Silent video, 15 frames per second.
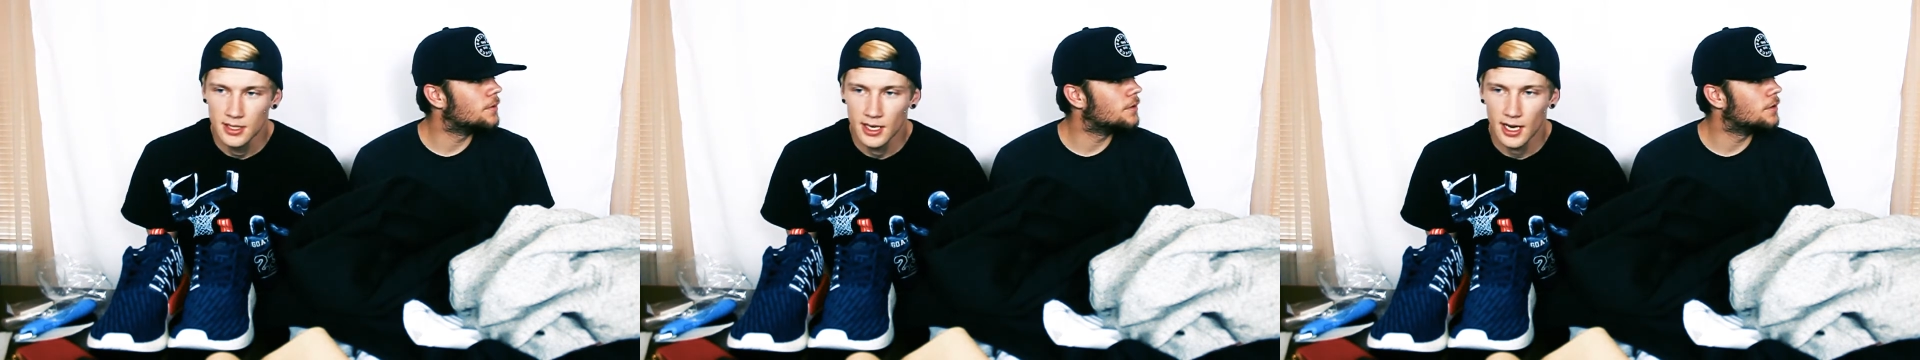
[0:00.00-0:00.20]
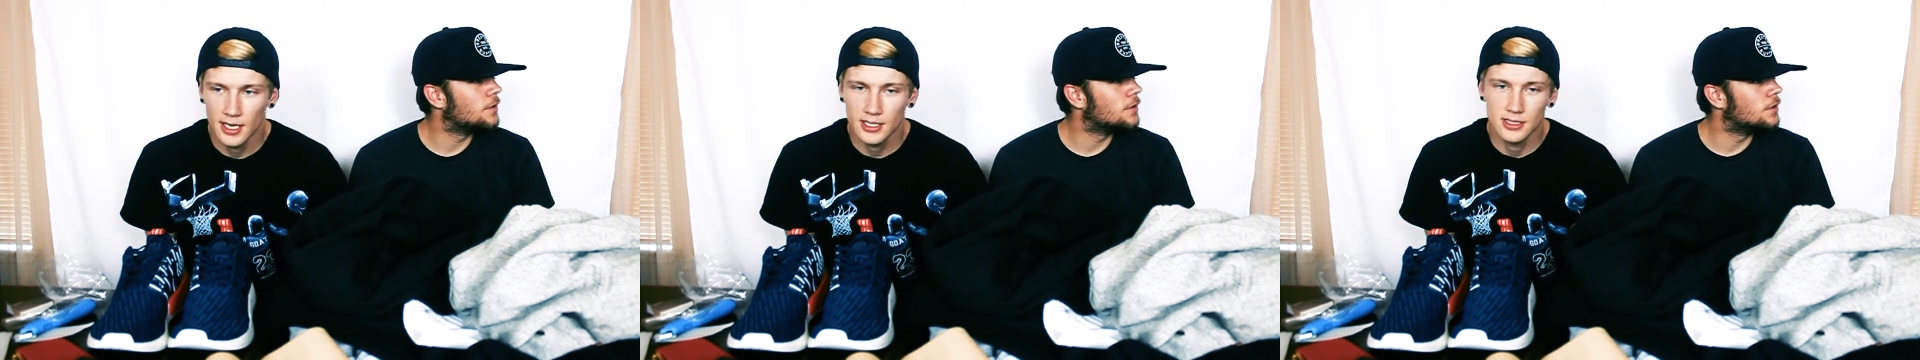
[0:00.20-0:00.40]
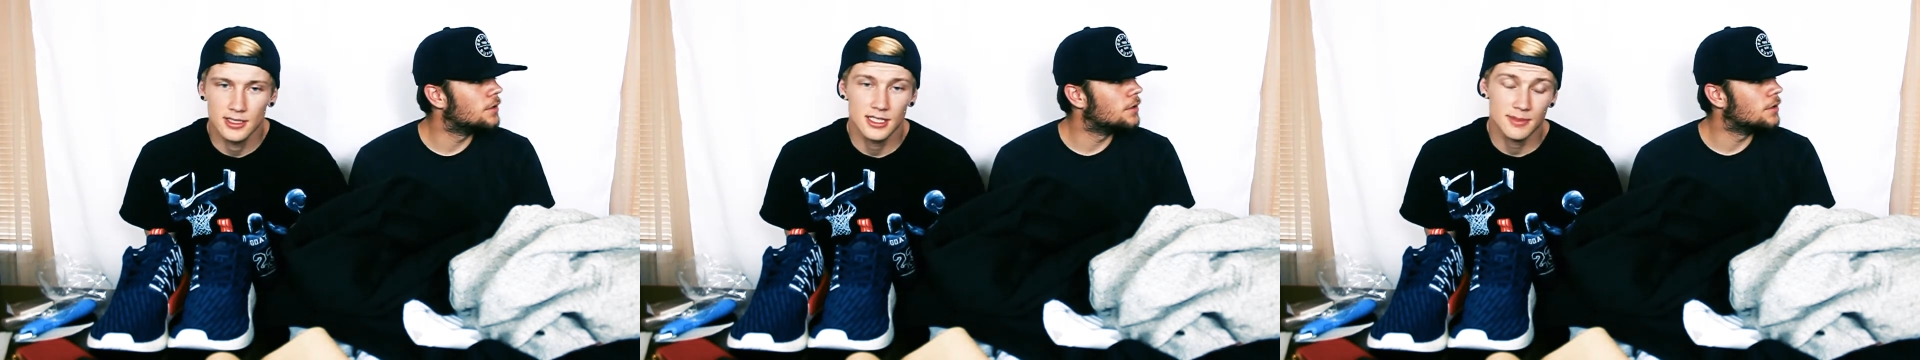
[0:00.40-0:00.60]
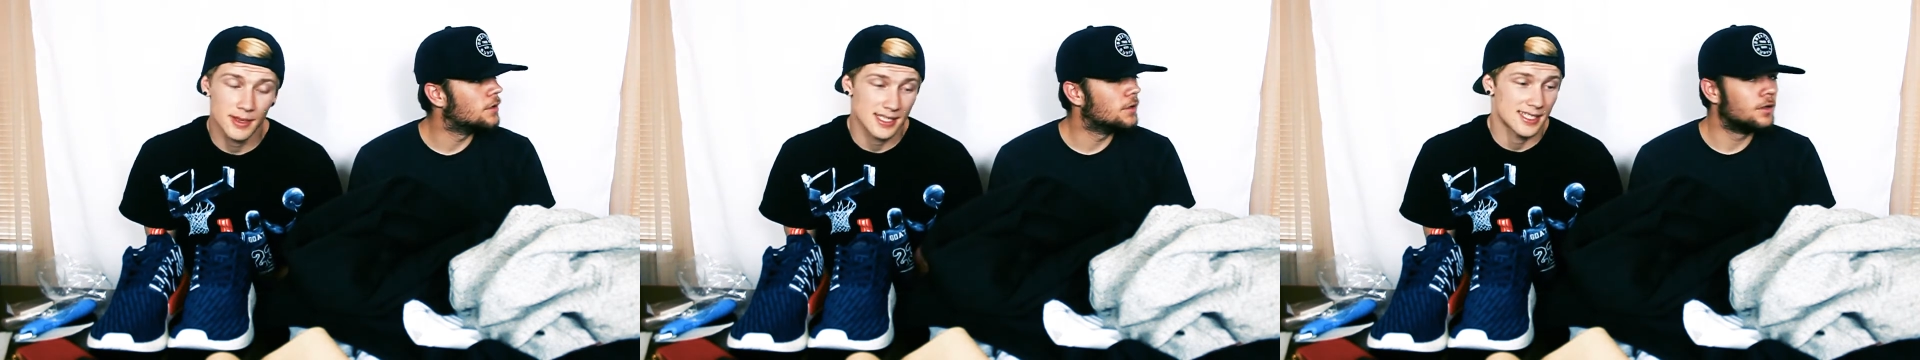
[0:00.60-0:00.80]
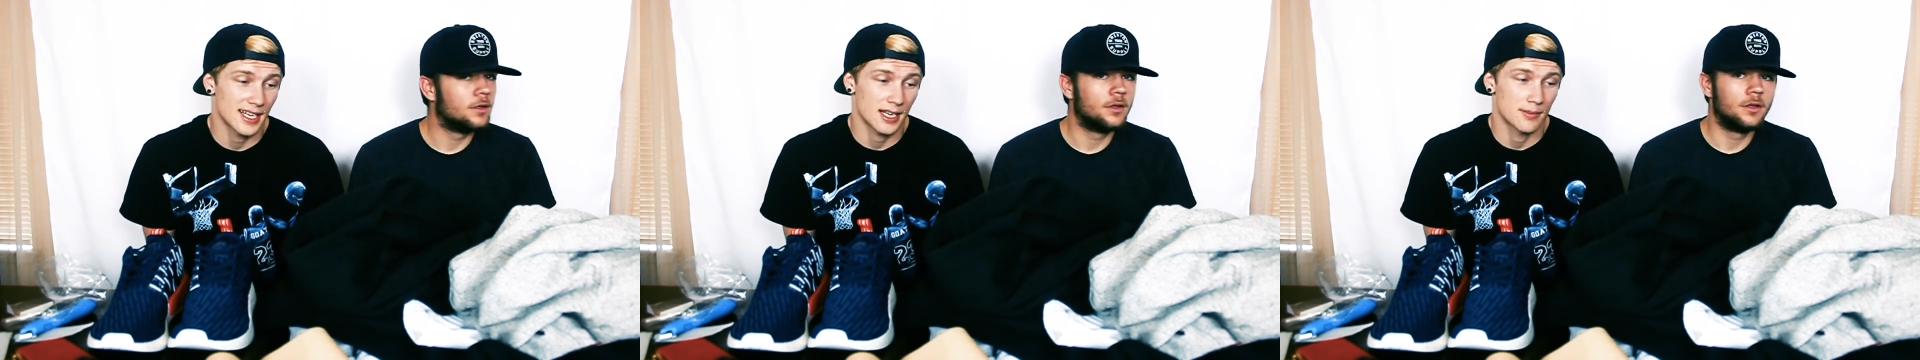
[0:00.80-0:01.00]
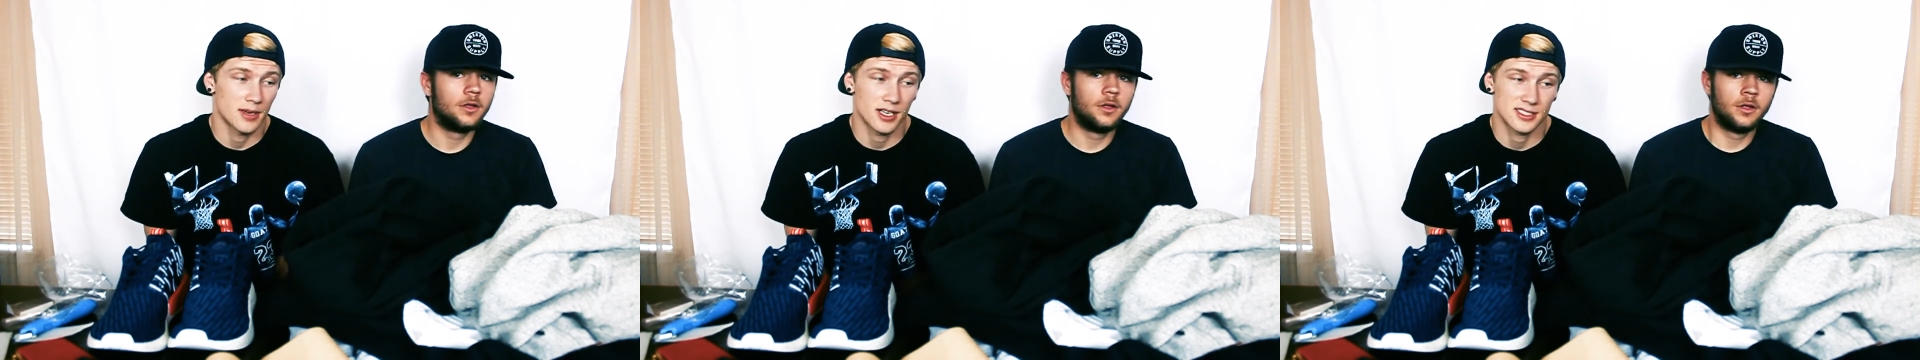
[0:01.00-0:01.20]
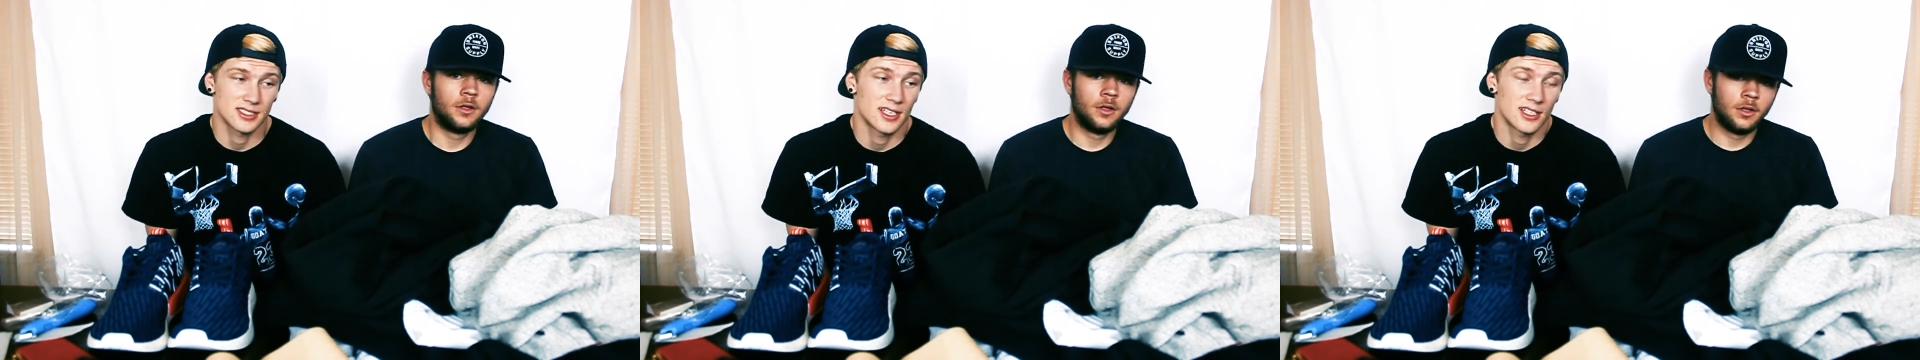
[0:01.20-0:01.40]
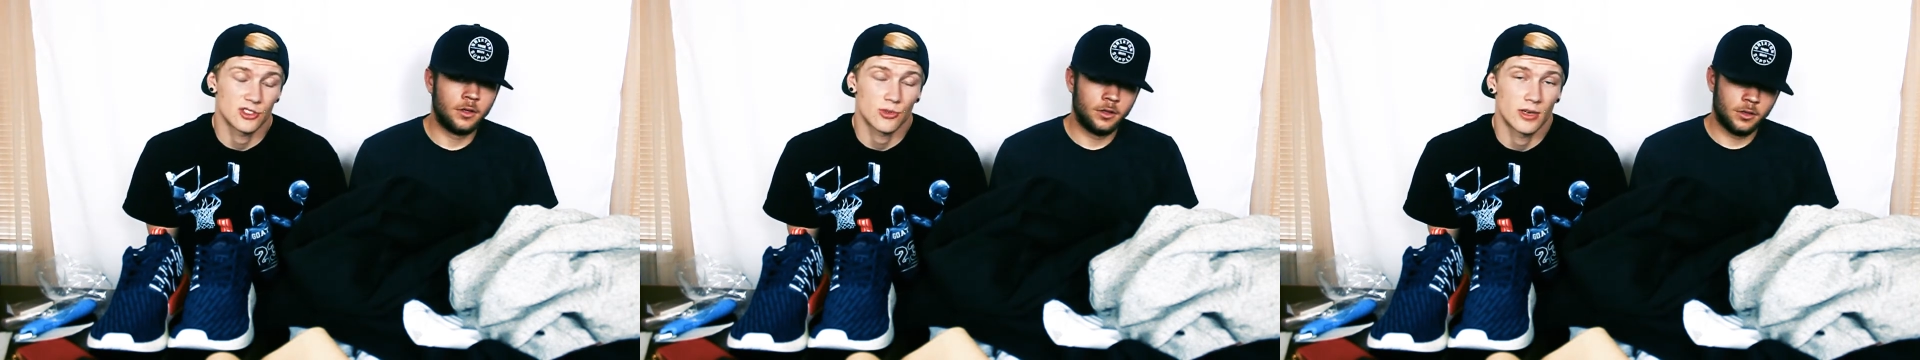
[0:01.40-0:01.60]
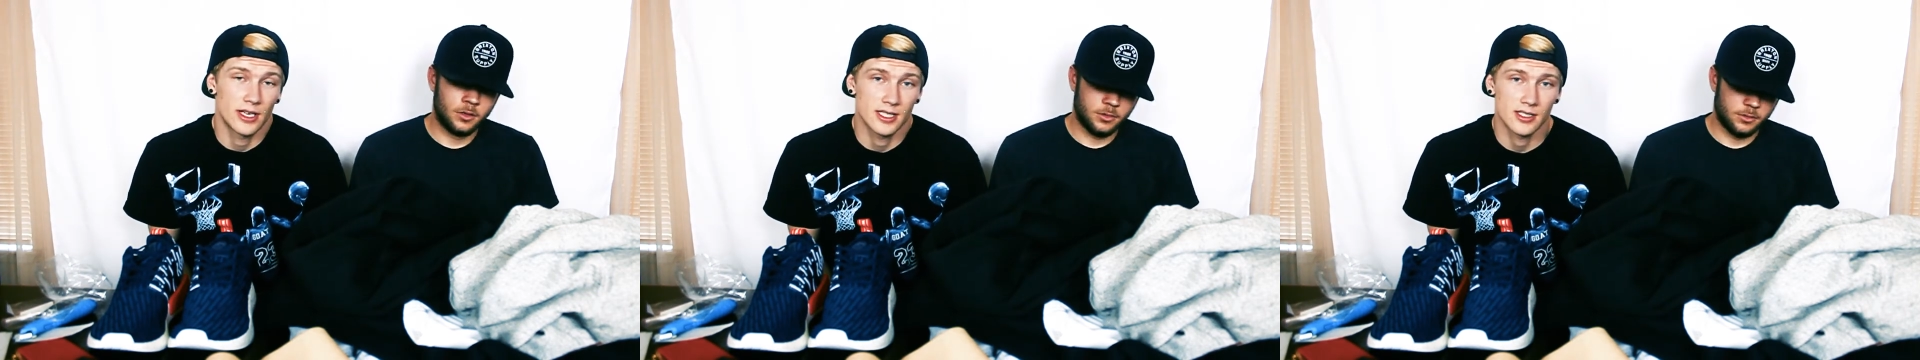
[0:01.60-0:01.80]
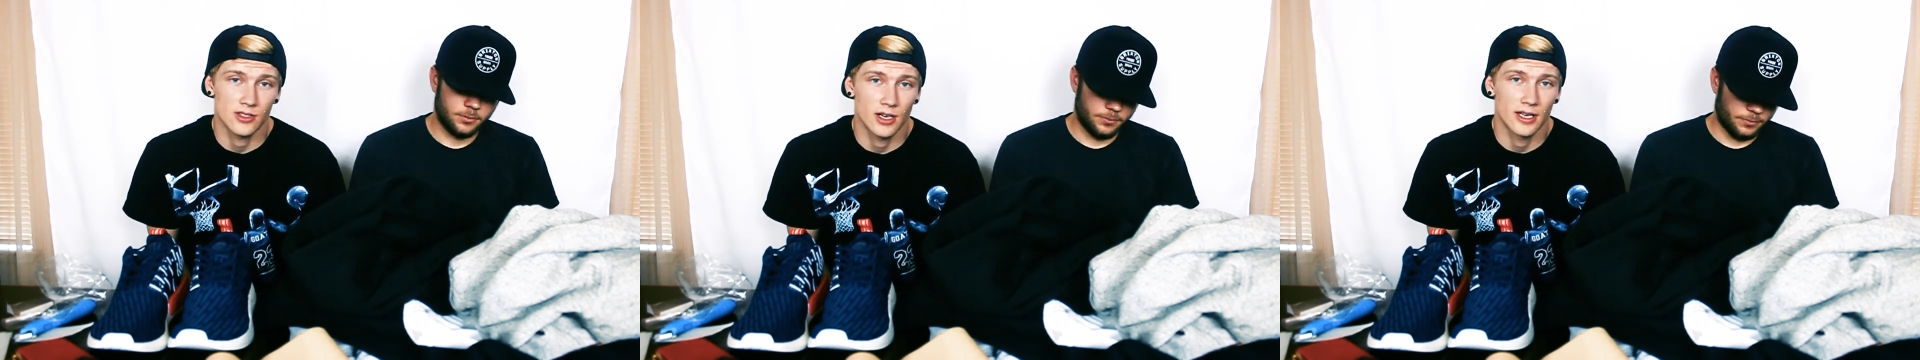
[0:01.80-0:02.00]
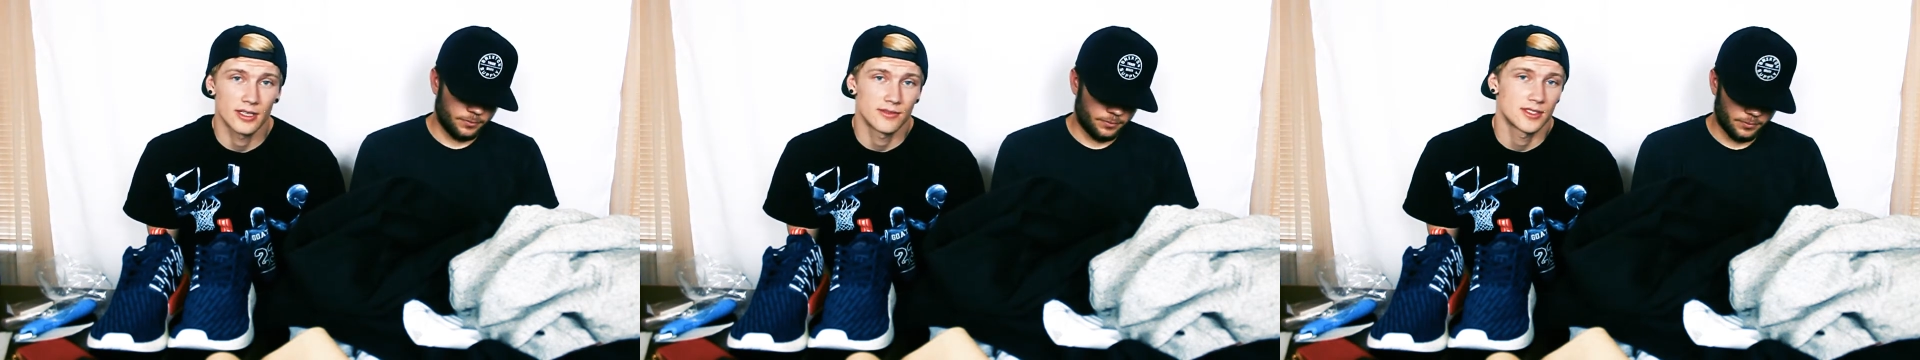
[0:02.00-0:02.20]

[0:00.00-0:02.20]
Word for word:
Speaker 1: This is my second box. I've done it twice, so I've